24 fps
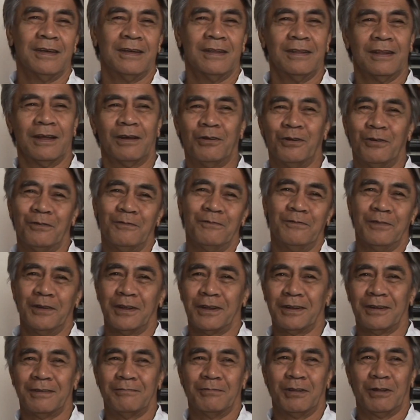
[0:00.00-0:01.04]
the
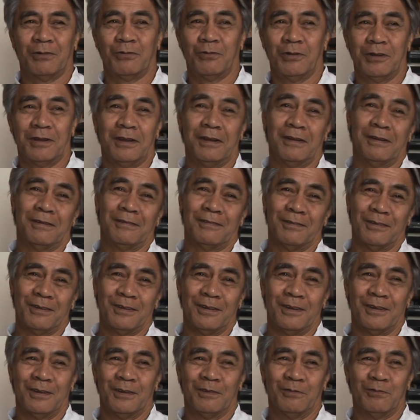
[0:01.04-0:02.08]
conflict between
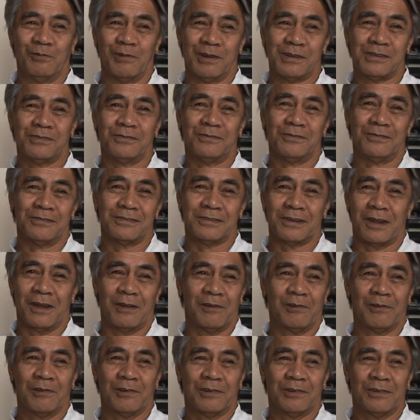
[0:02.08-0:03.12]
Russell's
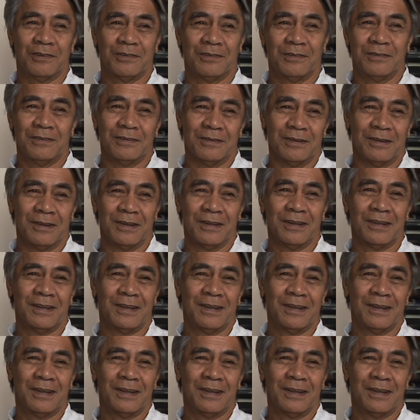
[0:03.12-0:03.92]
character and